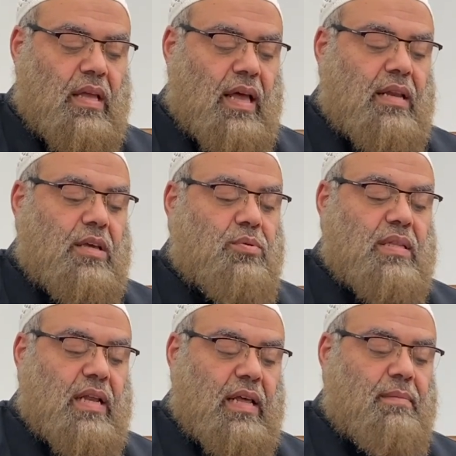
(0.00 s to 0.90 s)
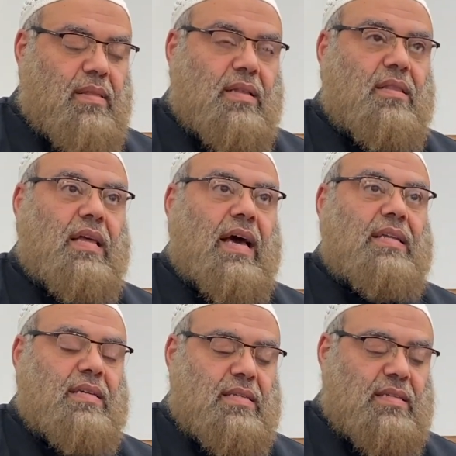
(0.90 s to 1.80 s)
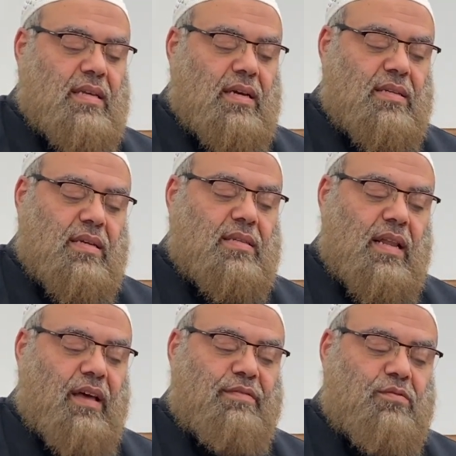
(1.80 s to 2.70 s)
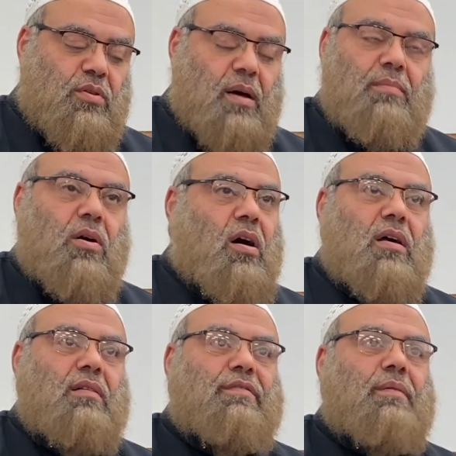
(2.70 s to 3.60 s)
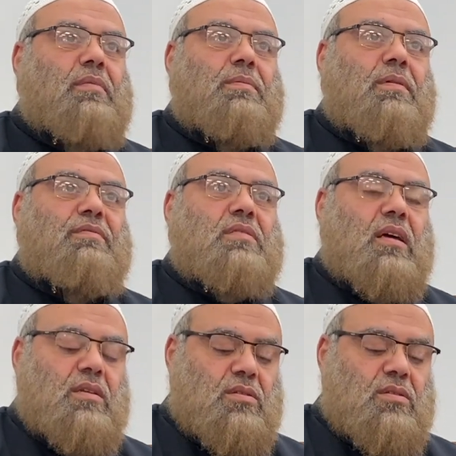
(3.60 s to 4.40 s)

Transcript: And he would claim that guidance doesn't have to come all from the Prophet alayhi